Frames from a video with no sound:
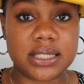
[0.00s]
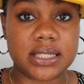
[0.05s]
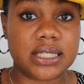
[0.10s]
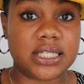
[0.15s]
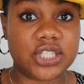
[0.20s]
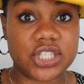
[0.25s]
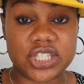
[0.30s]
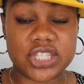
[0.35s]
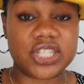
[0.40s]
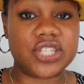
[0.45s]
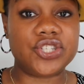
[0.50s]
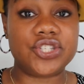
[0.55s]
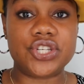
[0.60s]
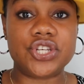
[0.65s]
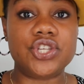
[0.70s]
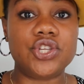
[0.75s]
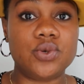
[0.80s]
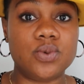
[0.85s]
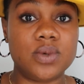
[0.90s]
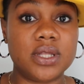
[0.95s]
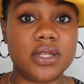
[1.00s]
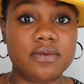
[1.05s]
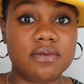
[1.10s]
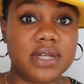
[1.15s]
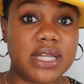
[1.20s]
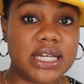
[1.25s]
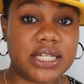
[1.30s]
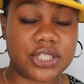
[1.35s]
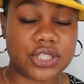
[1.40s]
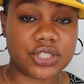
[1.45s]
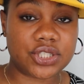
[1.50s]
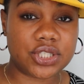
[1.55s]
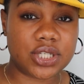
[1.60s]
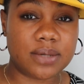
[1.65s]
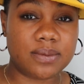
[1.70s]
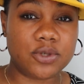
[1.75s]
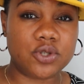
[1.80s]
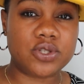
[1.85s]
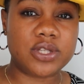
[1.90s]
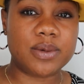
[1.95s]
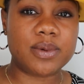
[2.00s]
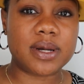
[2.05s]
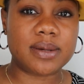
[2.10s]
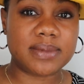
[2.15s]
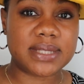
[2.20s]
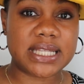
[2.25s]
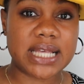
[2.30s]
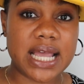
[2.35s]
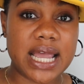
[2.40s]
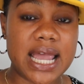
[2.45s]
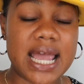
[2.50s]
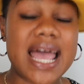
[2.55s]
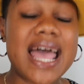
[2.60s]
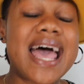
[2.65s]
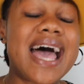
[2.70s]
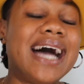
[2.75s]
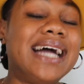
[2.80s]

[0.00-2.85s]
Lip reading: going to just continue in the relationship? You see what I'm saying?